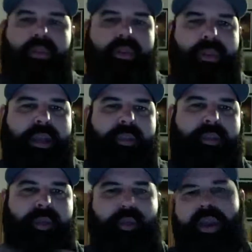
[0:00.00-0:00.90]
like
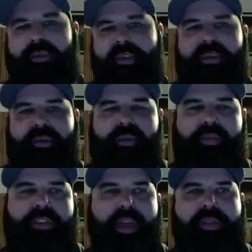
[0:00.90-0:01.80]
the whatever
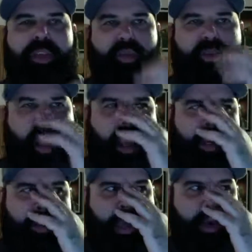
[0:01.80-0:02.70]
subjects we're
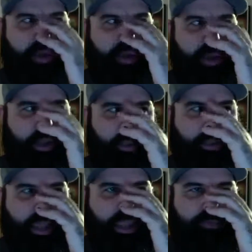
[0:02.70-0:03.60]
talking about,
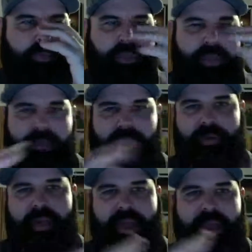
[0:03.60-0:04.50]
like if it's Evil
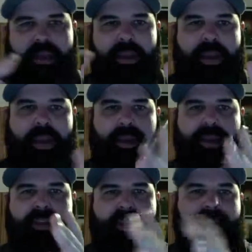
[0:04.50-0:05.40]
Dead and
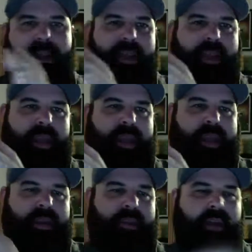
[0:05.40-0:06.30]
wrestling,
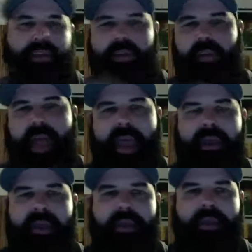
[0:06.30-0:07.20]
and I'll do that.
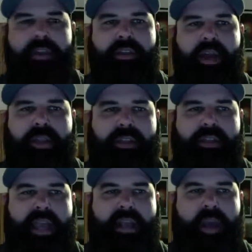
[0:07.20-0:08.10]
So I
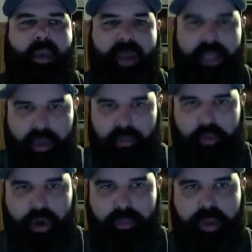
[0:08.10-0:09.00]
decided I want it
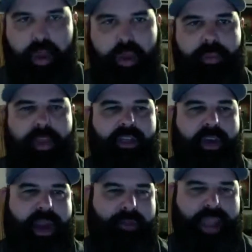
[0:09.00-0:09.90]
uniform. I want to make sure
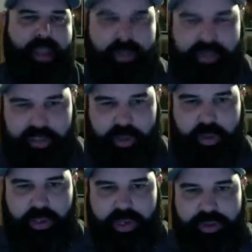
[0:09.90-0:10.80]
every
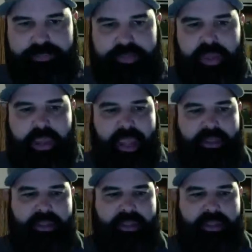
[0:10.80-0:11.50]
episode has